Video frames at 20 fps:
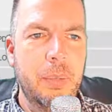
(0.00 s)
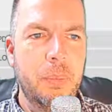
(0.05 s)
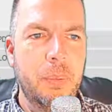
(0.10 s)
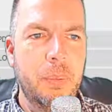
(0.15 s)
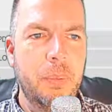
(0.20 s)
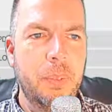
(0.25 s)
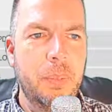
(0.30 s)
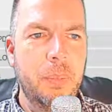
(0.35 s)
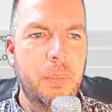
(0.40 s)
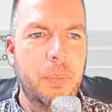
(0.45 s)

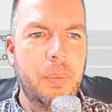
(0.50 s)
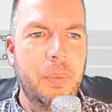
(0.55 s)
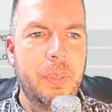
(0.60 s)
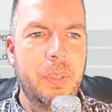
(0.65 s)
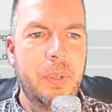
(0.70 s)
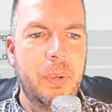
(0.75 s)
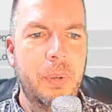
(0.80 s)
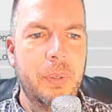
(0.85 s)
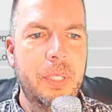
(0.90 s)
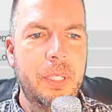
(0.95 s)
When we
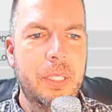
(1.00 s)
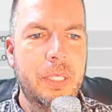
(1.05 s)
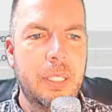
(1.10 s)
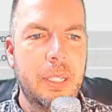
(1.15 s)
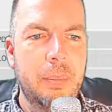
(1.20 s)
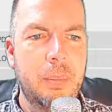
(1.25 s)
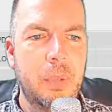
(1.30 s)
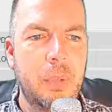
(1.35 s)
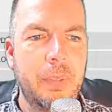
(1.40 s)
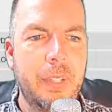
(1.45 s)
throw these
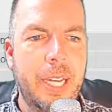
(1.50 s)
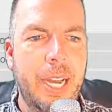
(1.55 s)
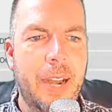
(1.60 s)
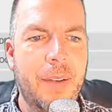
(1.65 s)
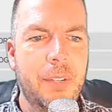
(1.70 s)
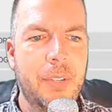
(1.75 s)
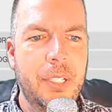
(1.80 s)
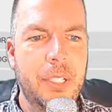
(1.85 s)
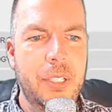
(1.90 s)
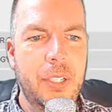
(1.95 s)
moving
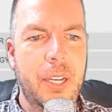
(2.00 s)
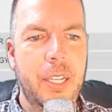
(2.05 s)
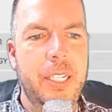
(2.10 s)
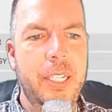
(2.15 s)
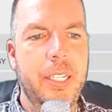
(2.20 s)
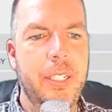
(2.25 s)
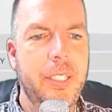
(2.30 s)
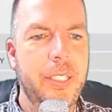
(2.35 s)
averages on here,